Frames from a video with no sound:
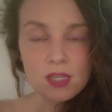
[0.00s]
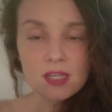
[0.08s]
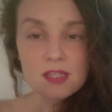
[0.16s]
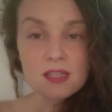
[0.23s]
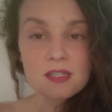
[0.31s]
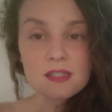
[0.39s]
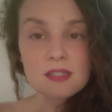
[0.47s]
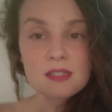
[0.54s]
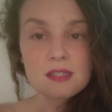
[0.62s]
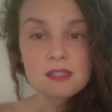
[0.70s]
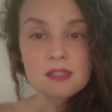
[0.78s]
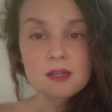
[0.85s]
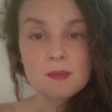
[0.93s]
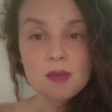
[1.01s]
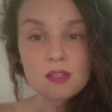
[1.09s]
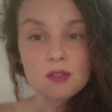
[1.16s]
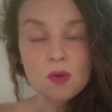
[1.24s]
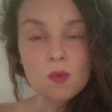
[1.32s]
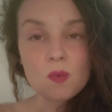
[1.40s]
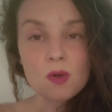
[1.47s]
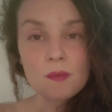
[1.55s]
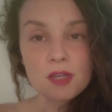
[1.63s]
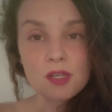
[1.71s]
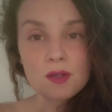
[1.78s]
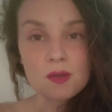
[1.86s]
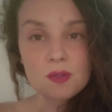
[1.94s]
in this system as a
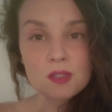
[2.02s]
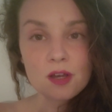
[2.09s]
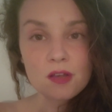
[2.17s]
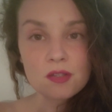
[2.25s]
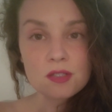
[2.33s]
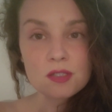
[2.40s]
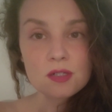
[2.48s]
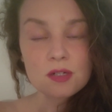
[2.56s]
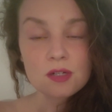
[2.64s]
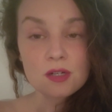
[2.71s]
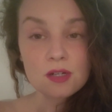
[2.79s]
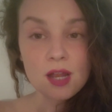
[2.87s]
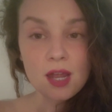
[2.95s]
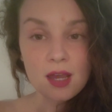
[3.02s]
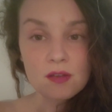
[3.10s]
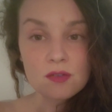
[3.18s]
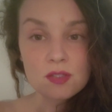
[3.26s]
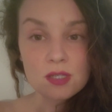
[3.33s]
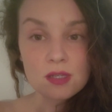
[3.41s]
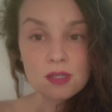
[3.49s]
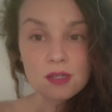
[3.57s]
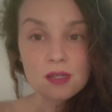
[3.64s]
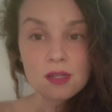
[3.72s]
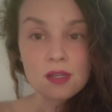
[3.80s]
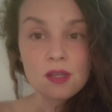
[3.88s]
woman who lost her housing